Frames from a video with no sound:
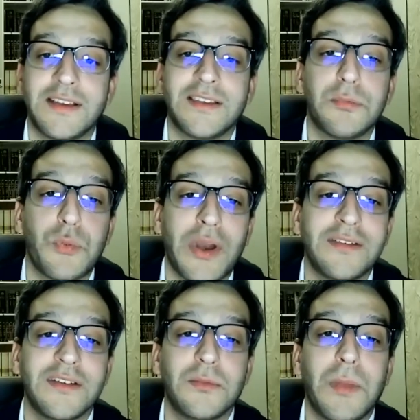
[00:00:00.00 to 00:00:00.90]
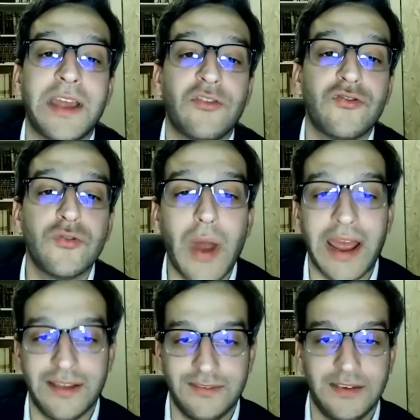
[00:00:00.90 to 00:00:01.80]
expresses my true
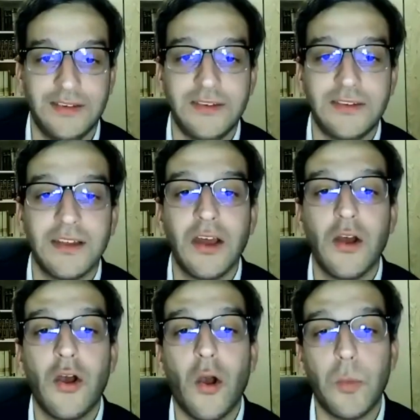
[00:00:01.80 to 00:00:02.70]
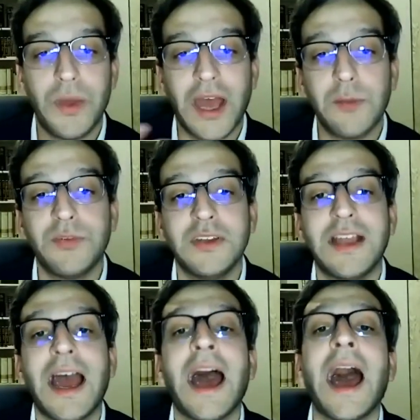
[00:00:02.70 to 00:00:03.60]
essence, or perhaps it
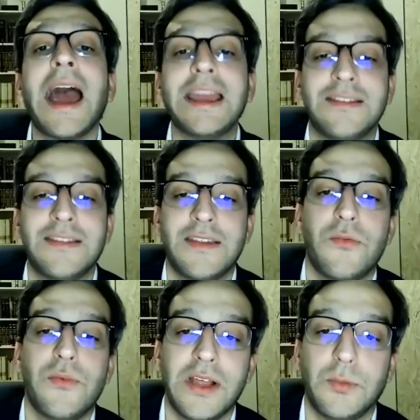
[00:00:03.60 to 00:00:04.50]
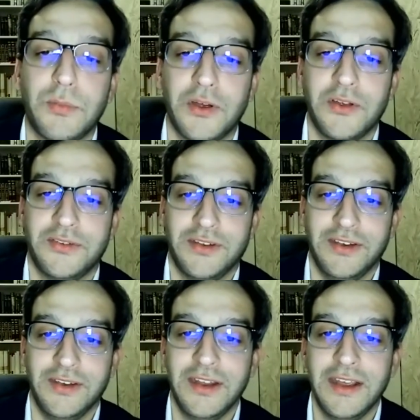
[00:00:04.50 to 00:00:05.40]
hides the real
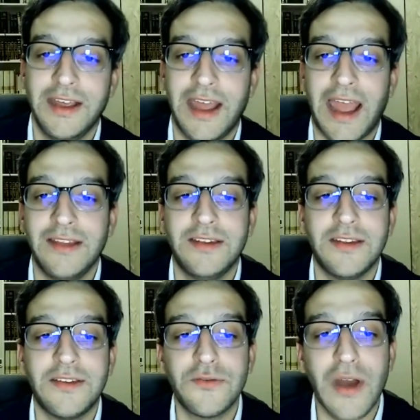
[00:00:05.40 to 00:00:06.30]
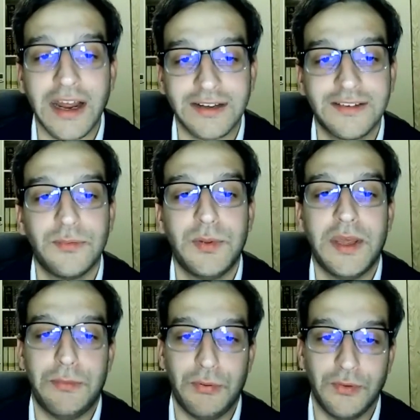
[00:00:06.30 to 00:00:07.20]
person and distracts
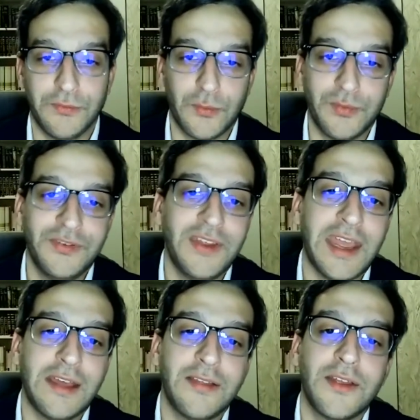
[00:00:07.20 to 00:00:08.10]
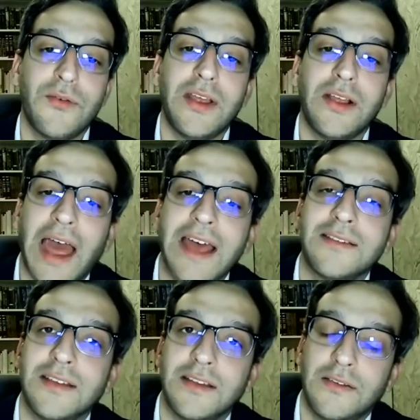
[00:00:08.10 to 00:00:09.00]
people from seeing the real
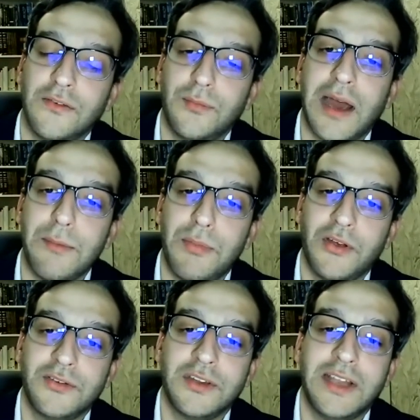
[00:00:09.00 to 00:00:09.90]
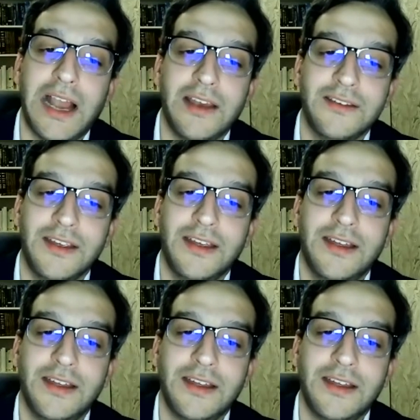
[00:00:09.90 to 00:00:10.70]
essence of my personality?